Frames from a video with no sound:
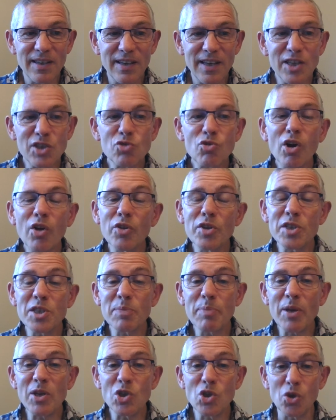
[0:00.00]
It's rather
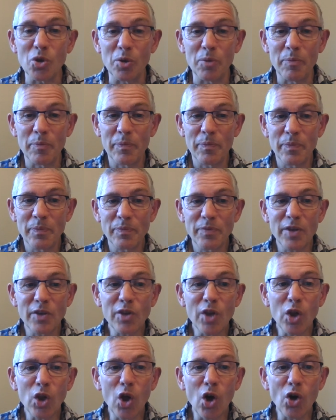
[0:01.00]
special that
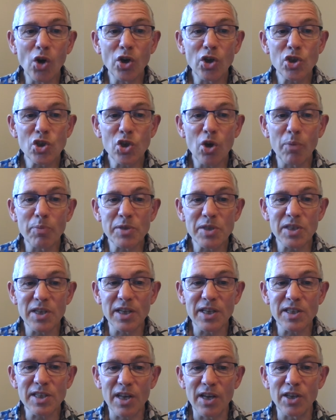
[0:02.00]
the long
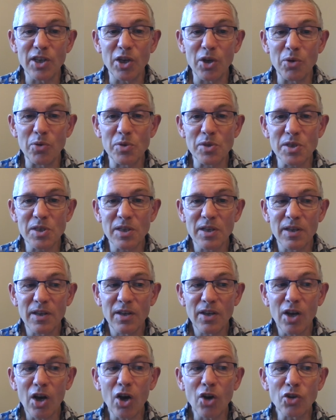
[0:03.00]
chopsticks I use
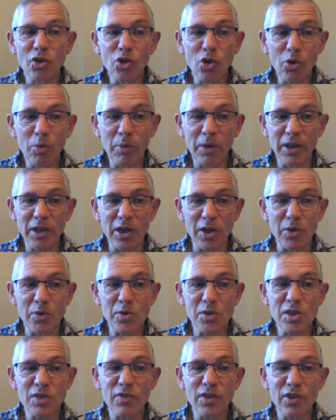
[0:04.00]
are normally
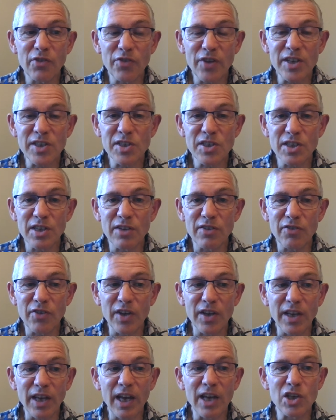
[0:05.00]
used for the festive
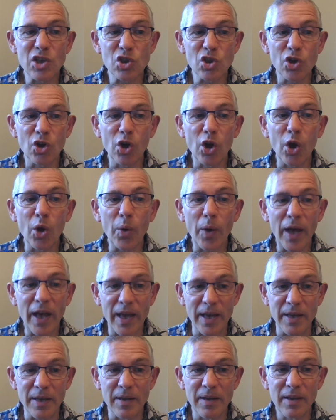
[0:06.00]
occasion lo
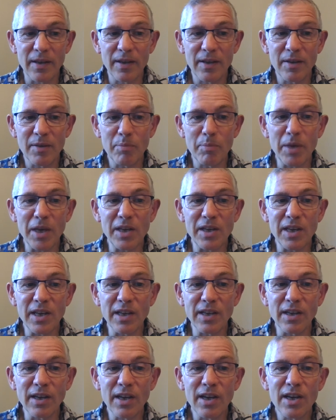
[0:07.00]
hei,
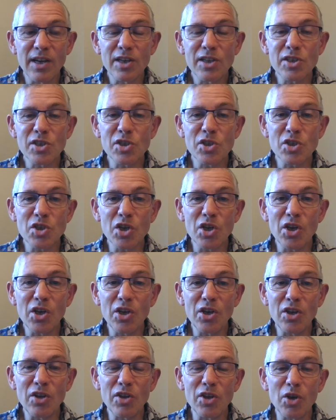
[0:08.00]
meaning
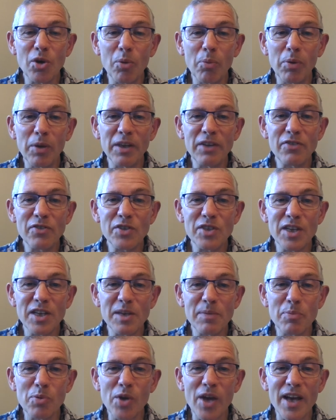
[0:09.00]
stir the
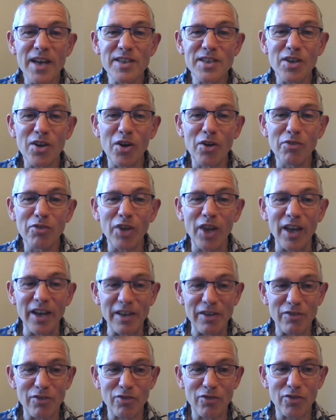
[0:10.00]
uplifted bread of
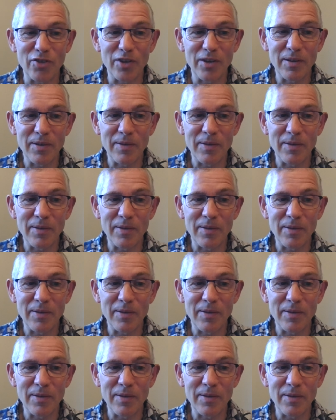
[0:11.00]
life.